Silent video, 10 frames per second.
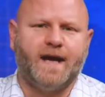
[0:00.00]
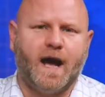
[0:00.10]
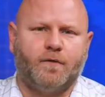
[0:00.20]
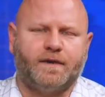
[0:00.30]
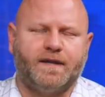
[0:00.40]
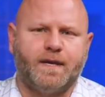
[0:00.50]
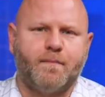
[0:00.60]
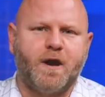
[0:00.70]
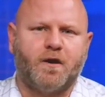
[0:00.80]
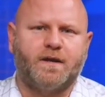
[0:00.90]
out in the
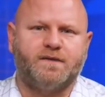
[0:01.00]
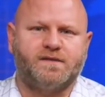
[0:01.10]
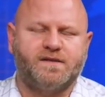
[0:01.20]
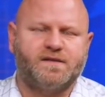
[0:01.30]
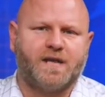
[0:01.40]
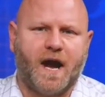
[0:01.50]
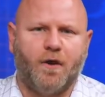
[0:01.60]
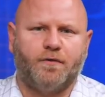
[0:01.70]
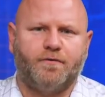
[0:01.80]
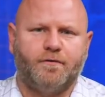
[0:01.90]
American
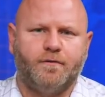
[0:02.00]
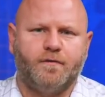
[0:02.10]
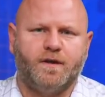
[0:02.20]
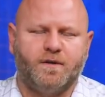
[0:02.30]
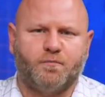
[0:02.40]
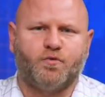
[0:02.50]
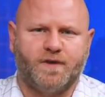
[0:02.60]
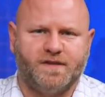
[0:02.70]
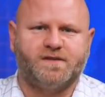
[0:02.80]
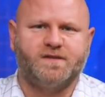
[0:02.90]
South in the
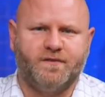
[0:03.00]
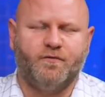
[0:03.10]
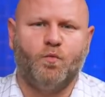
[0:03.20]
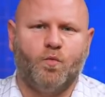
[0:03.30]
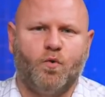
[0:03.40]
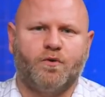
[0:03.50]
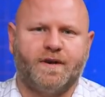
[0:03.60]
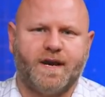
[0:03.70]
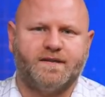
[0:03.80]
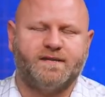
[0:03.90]
pre Civil War
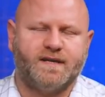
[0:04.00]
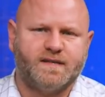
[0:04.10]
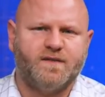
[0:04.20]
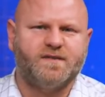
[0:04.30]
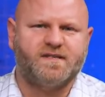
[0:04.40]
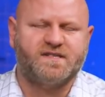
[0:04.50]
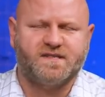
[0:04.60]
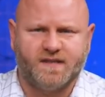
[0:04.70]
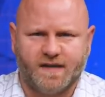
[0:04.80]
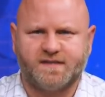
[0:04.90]
days. That's how
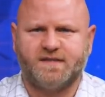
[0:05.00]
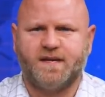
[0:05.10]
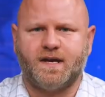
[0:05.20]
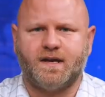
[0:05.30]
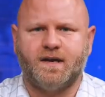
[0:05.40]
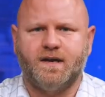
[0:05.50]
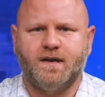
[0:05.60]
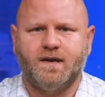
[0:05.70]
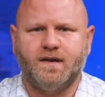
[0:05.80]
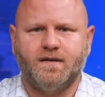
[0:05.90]
disgusting
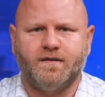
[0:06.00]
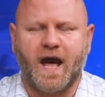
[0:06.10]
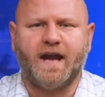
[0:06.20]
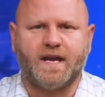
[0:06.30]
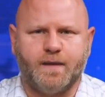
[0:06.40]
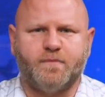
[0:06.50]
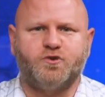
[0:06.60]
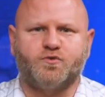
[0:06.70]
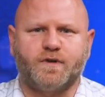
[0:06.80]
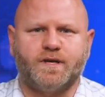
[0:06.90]
that
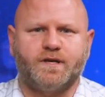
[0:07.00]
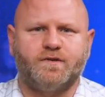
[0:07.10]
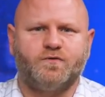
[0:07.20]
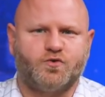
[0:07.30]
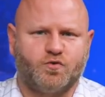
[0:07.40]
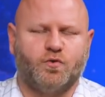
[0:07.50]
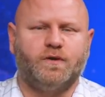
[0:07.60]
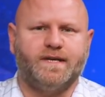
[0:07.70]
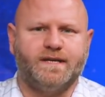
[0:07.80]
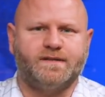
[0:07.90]
imagery
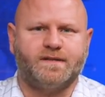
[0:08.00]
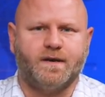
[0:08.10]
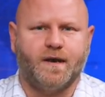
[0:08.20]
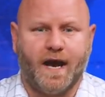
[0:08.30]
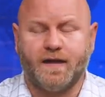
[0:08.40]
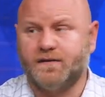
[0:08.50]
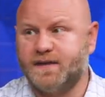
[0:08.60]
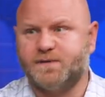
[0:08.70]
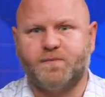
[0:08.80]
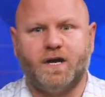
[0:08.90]
truly is here. And
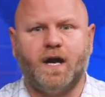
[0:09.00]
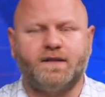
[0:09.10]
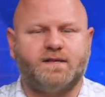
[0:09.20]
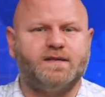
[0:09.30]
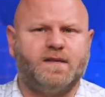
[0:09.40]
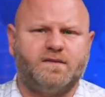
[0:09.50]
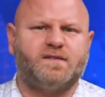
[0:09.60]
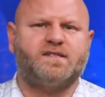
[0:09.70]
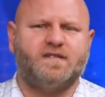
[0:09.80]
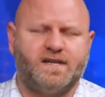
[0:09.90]
let's be honest, that's how
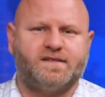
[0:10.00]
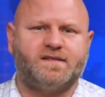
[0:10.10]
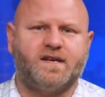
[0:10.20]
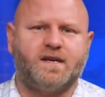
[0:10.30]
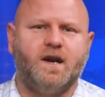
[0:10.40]
disgusting